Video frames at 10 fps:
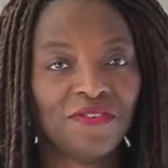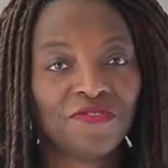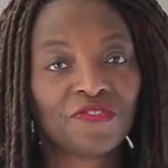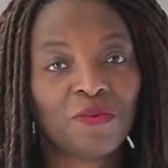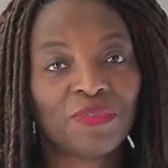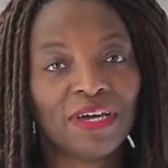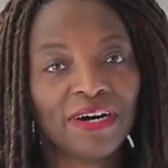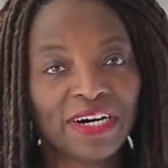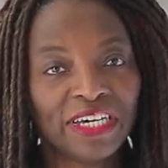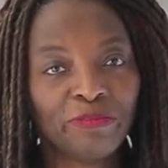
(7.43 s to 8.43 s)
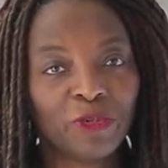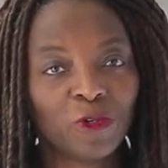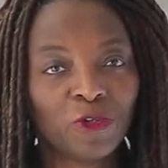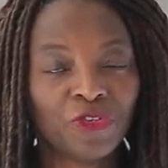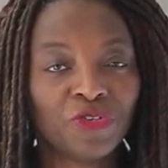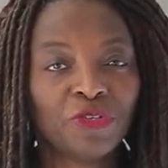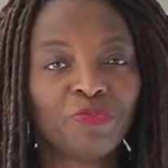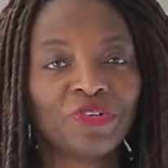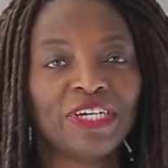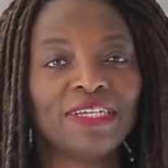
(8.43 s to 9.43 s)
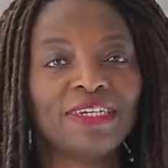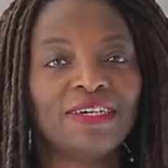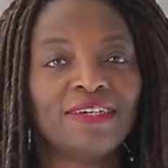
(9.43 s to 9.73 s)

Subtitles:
from the eyeball to the brain.